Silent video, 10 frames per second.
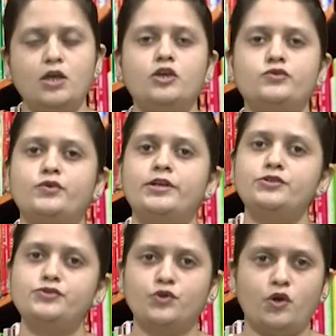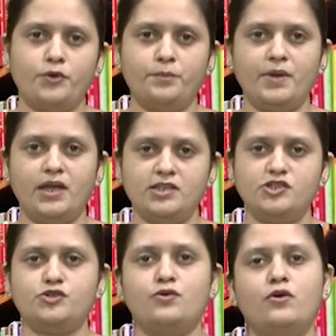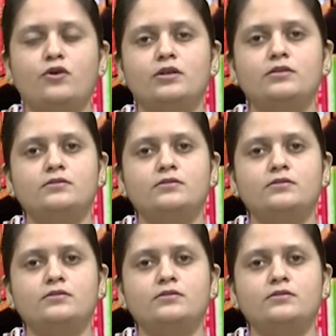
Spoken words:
So, it is not based on